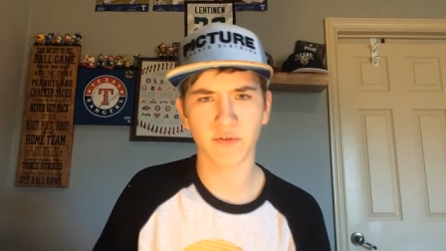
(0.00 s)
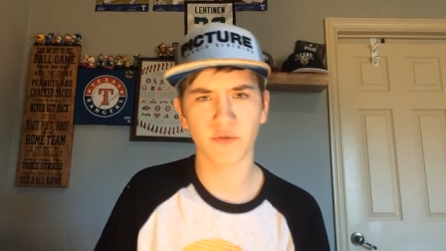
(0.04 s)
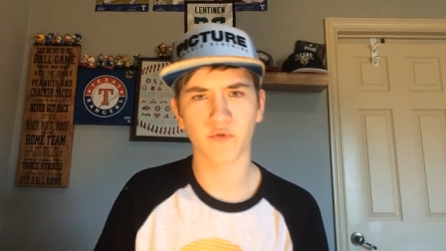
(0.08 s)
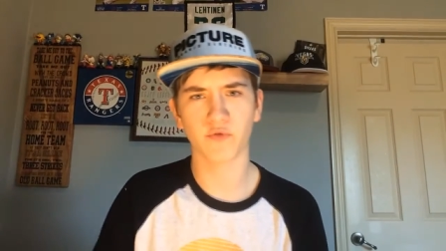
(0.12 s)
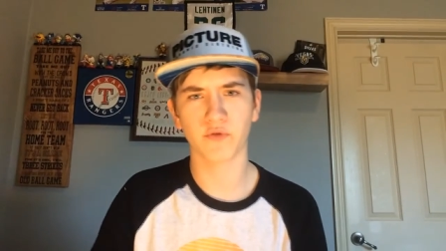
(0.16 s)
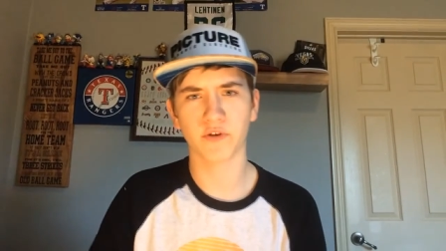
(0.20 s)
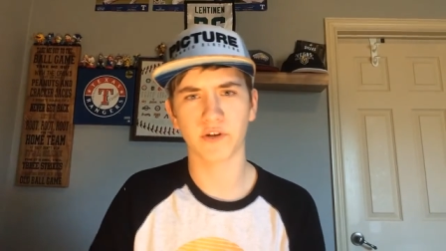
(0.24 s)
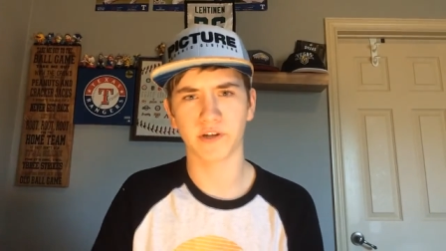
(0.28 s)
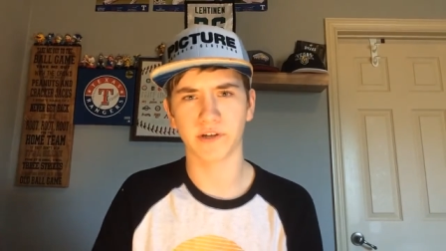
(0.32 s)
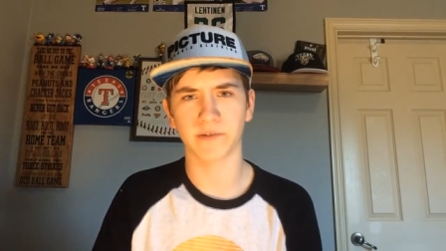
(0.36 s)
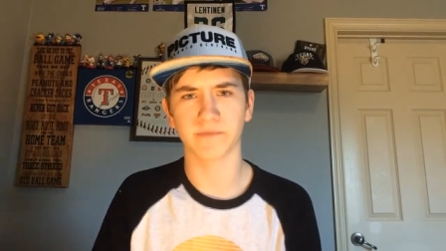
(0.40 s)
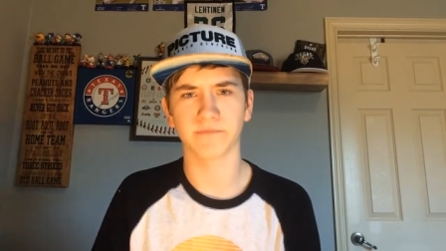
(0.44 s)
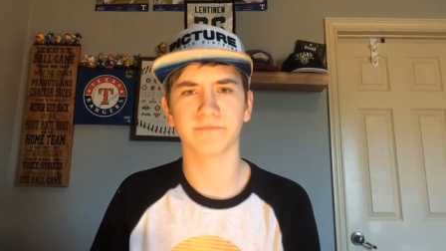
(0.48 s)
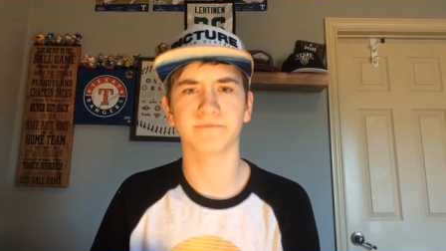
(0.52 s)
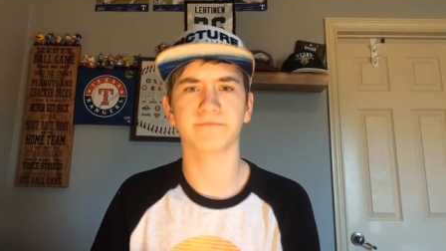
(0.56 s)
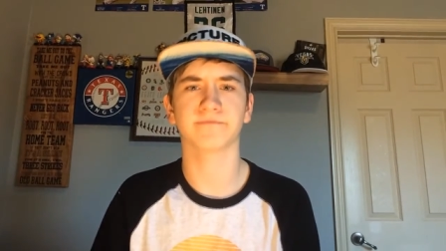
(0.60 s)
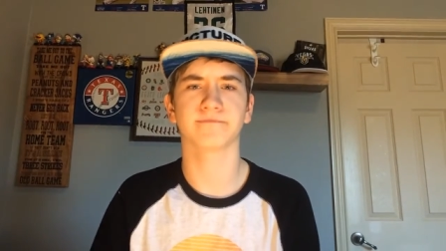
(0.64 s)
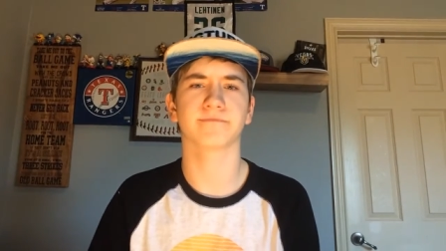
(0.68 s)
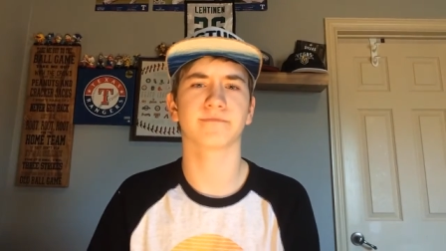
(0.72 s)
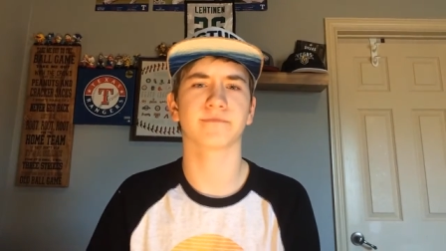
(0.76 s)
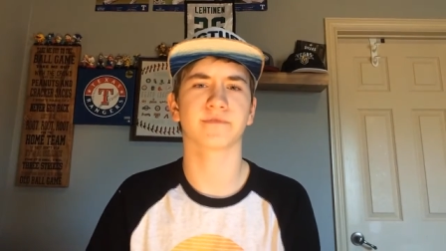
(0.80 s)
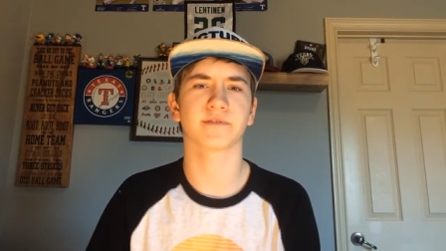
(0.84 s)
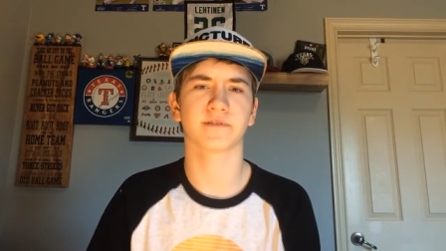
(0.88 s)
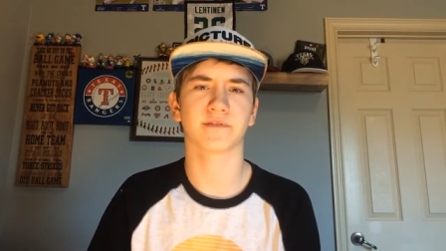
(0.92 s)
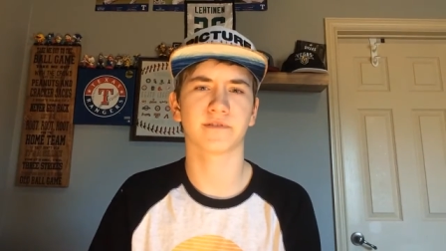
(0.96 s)
3,
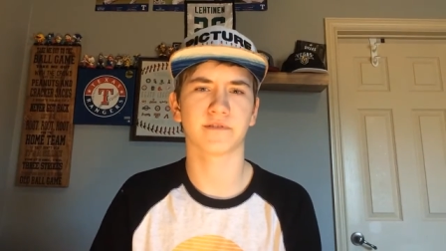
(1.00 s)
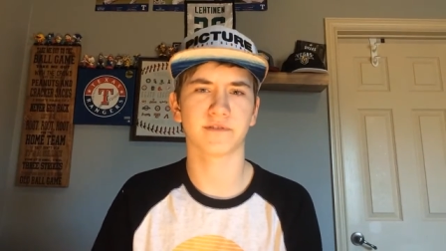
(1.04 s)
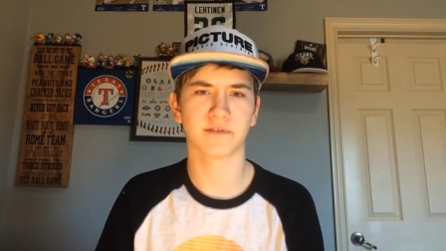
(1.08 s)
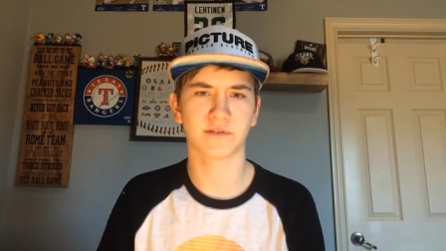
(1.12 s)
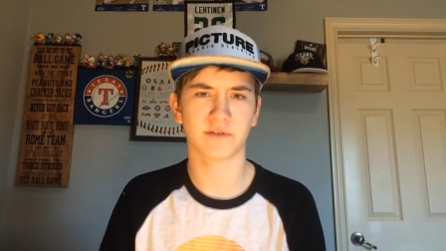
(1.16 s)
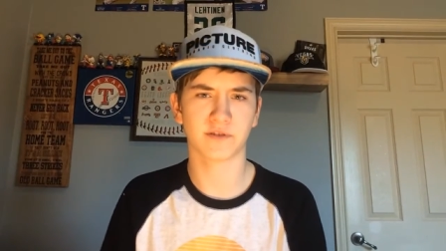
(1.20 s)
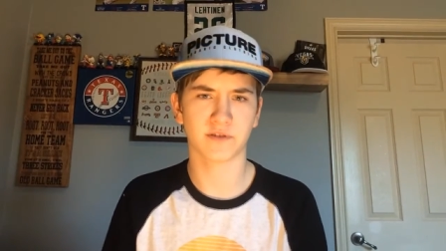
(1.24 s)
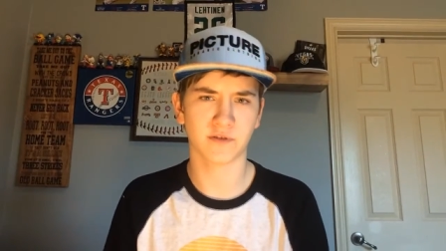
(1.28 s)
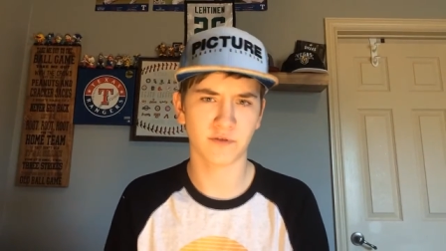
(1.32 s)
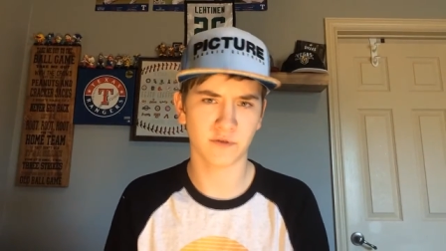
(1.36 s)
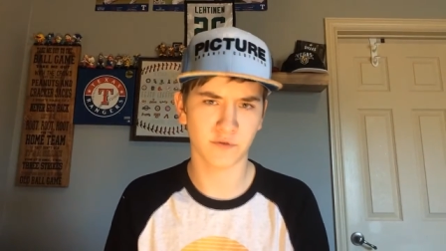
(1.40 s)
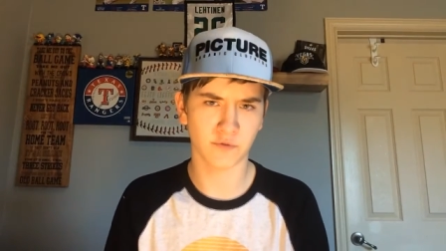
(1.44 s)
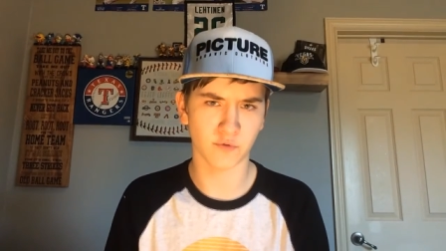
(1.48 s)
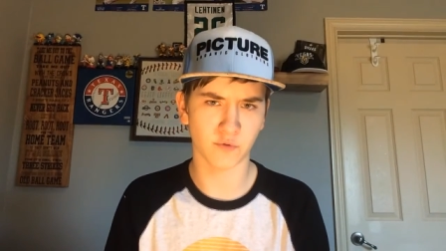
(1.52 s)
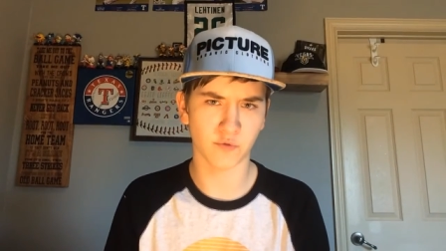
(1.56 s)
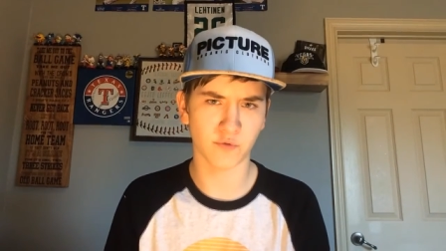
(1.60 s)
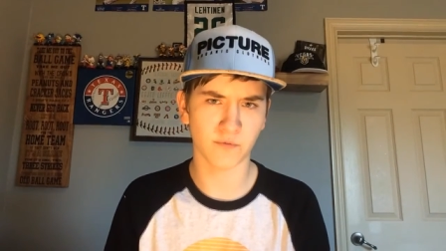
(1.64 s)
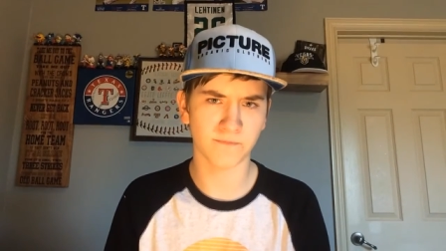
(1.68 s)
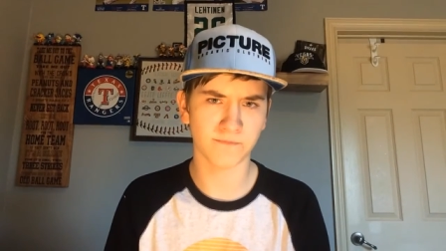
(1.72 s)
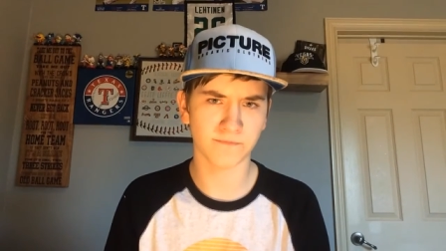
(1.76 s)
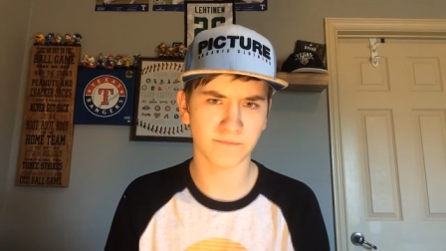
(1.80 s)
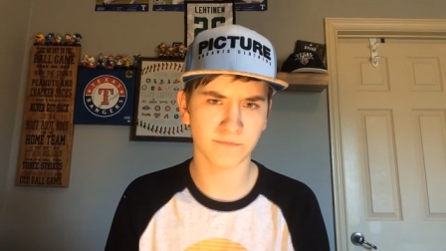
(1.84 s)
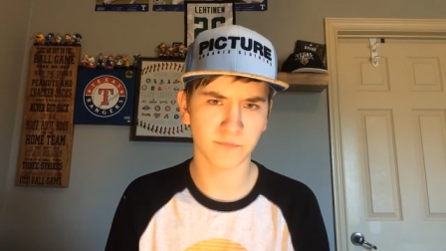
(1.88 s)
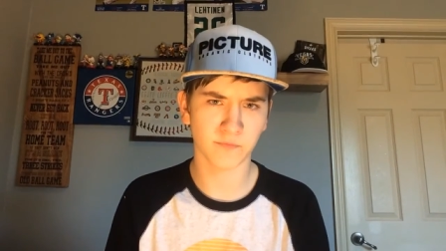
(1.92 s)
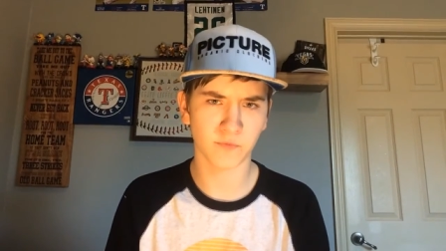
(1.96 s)
2,
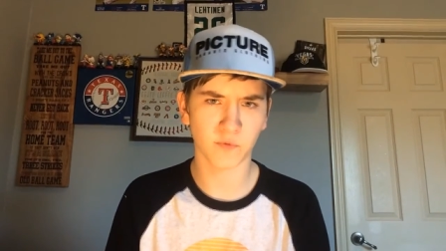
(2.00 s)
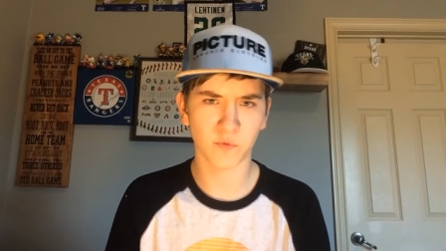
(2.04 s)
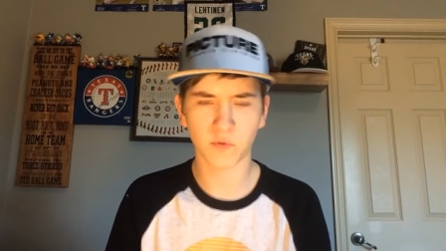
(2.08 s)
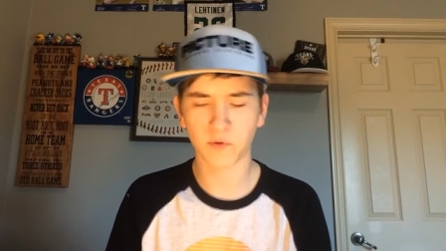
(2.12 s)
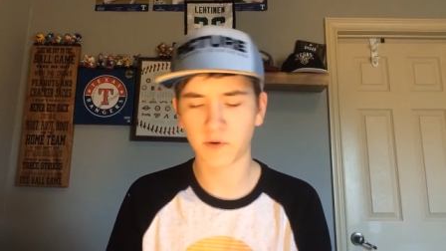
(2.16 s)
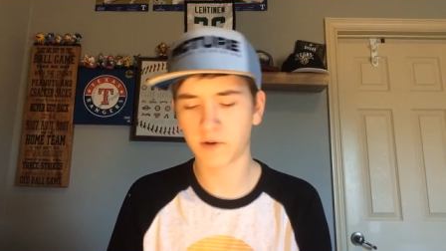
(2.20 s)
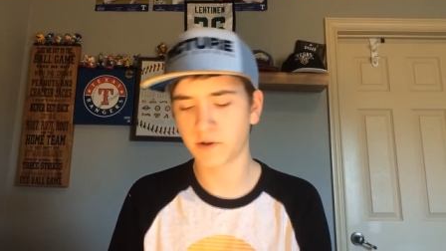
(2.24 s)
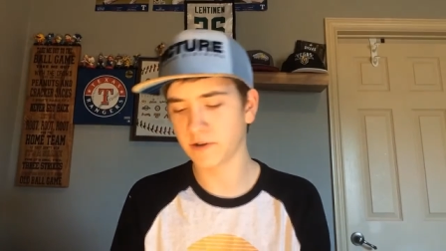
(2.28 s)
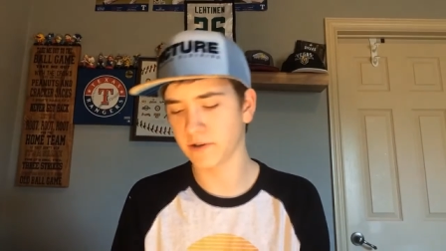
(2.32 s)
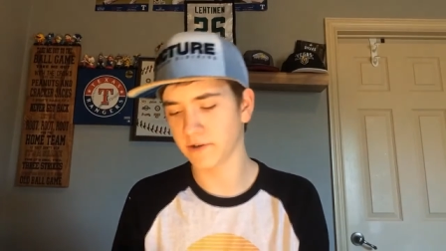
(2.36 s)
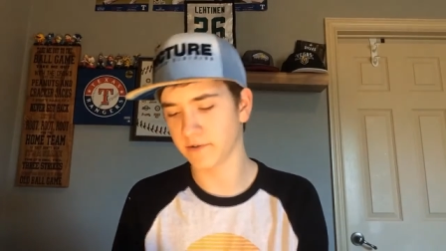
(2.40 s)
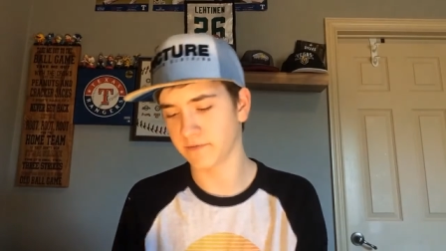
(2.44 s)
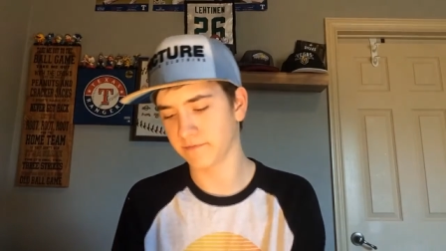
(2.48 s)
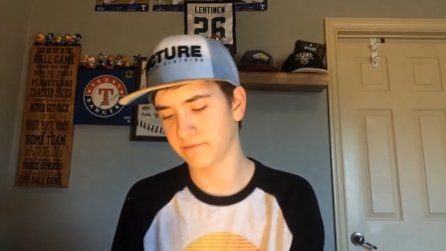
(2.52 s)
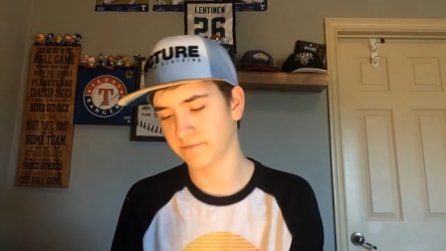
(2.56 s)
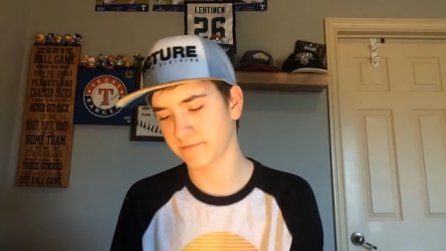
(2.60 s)
1.